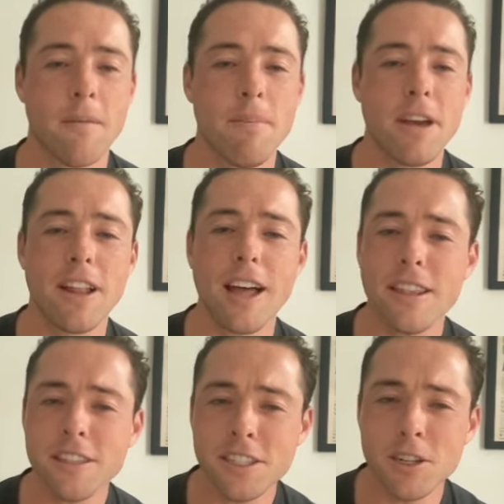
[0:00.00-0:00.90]
Bill, I
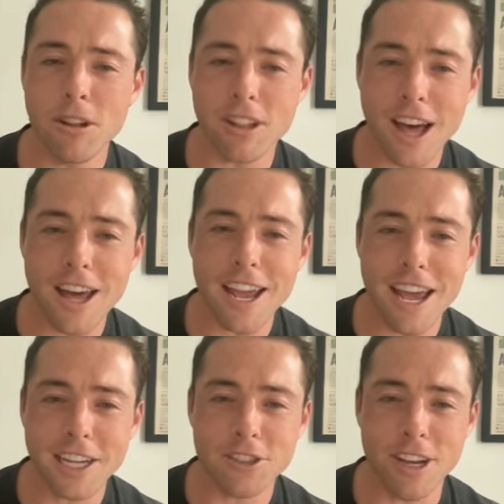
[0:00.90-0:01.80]
listened to a lot of
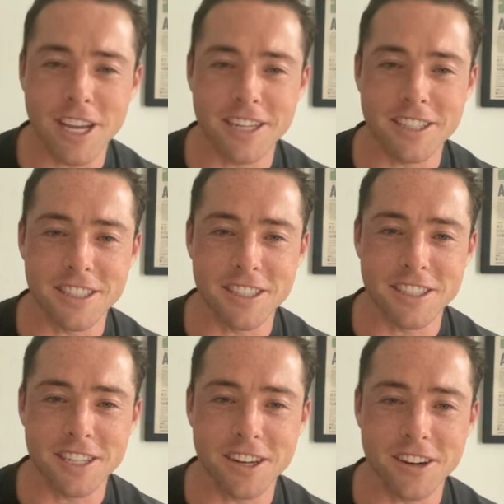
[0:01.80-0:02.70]
extra innings
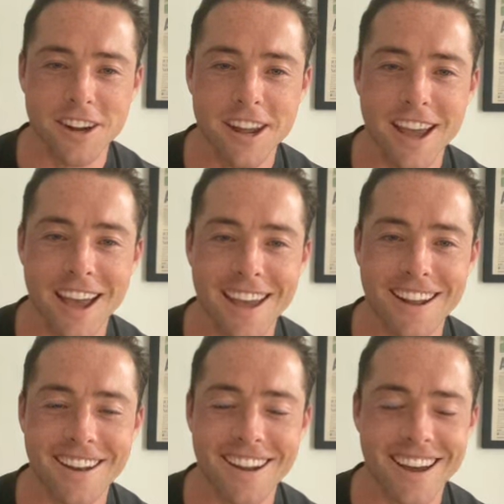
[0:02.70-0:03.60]
this year,
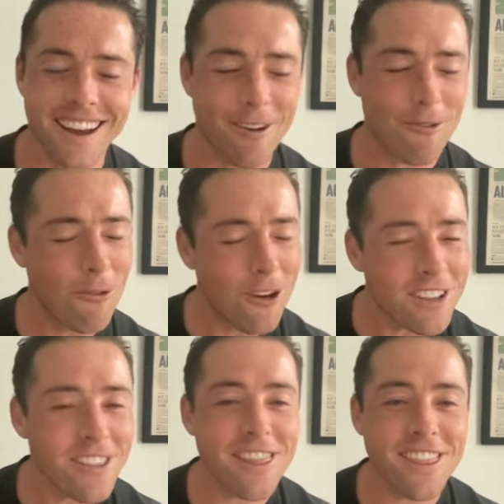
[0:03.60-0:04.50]
and one
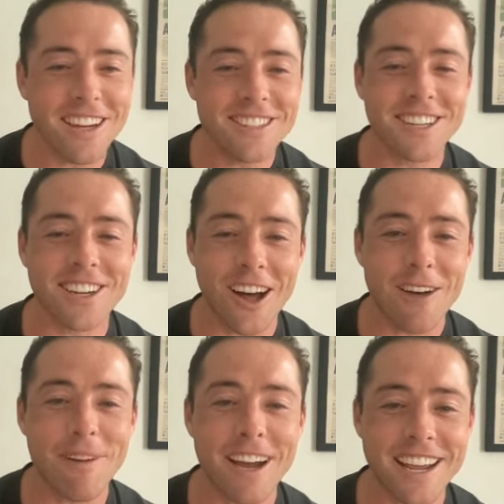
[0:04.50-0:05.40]
of the things that
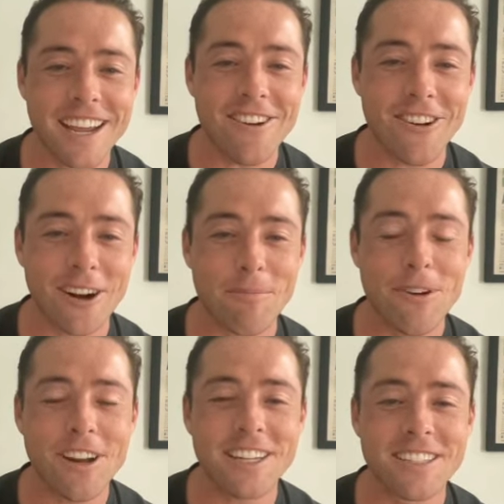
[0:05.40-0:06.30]
caught my ear on a
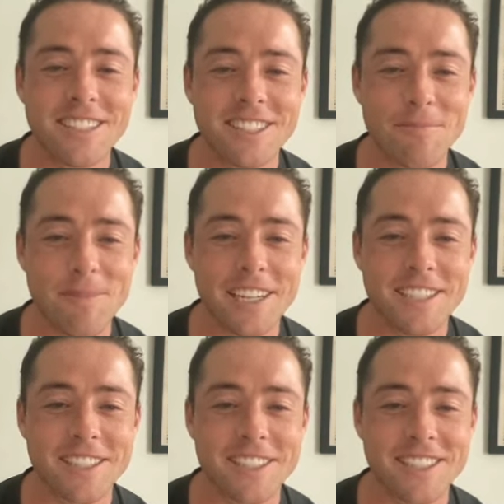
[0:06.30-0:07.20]
pretty consistent
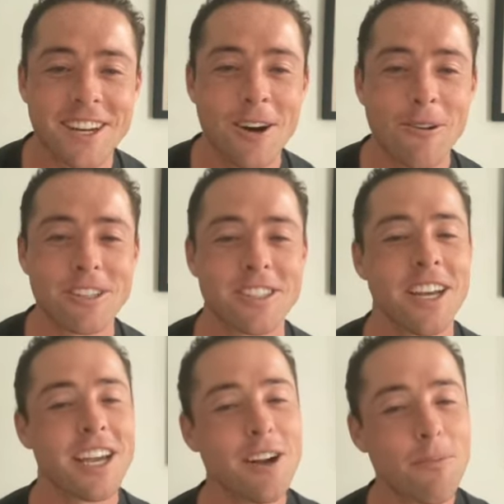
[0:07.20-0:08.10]
basis was
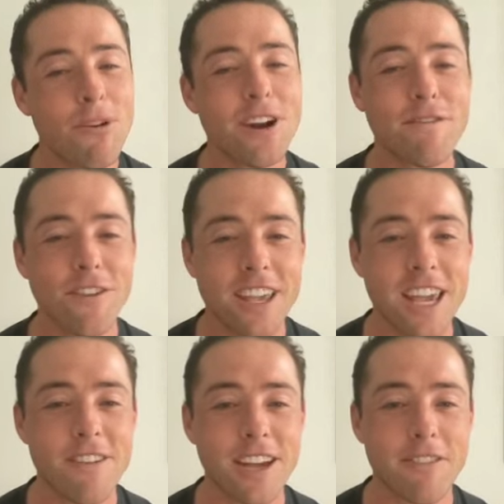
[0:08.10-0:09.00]
you're pretty
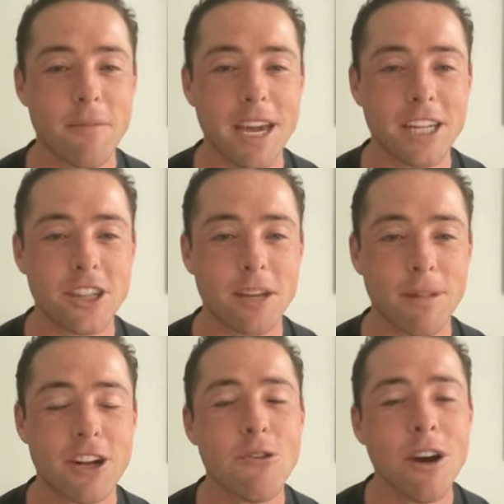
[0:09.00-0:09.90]
forgiving of a major league
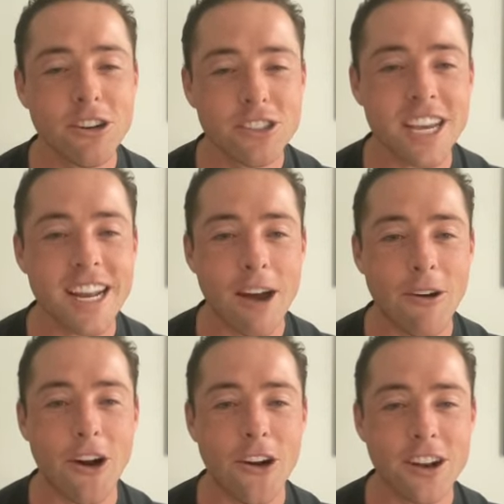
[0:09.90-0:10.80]
player. You understand how
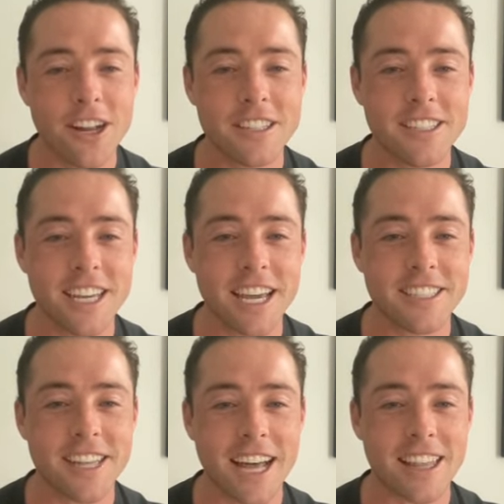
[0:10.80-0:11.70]
hard it is to get
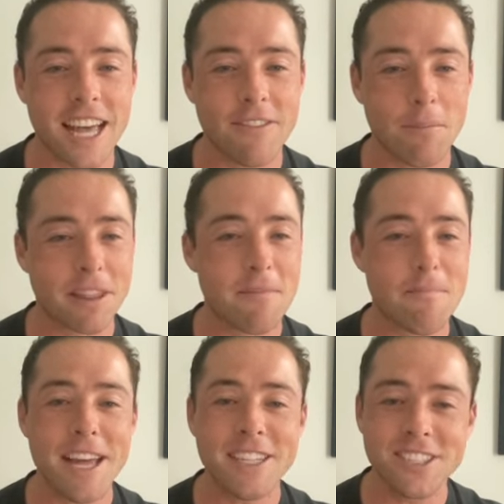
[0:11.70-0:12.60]
to that level, but the
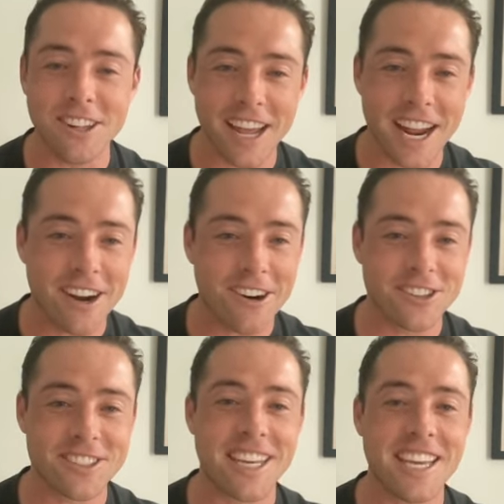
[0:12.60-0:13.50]
mental
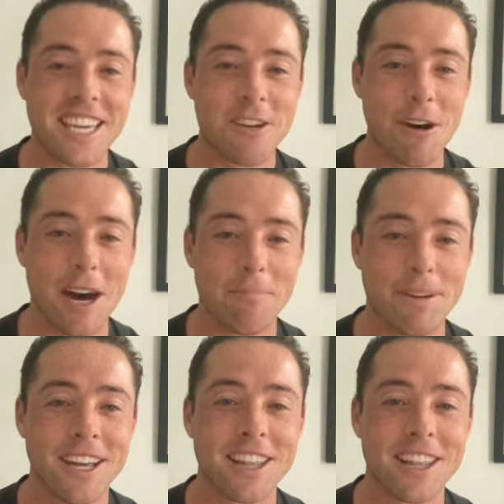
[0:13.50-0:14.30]
errors eat you up.